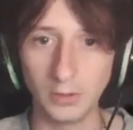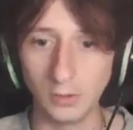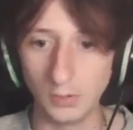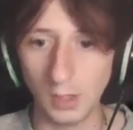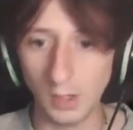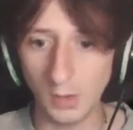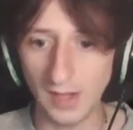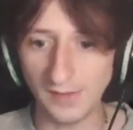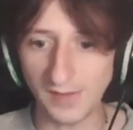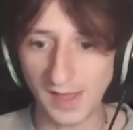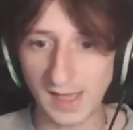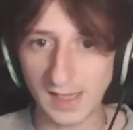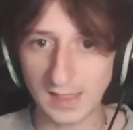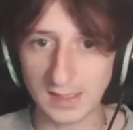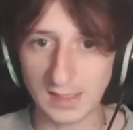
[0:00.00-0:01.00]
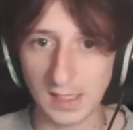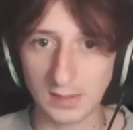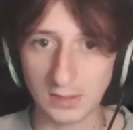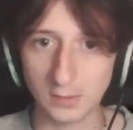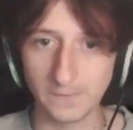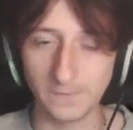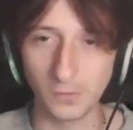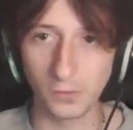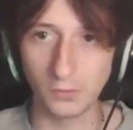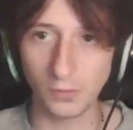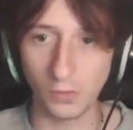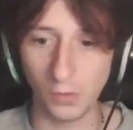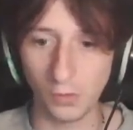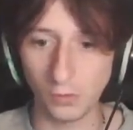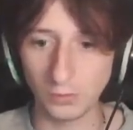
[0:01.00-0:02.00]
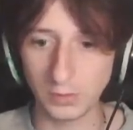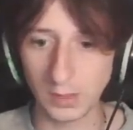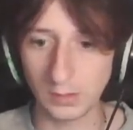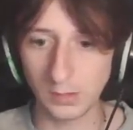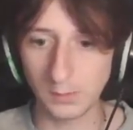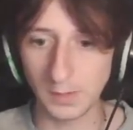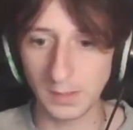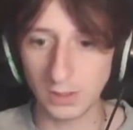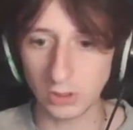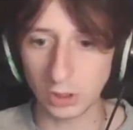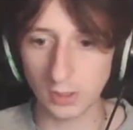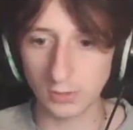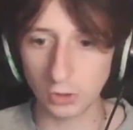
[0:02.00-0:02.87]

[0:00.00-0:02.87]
You now have access to food all down the beach.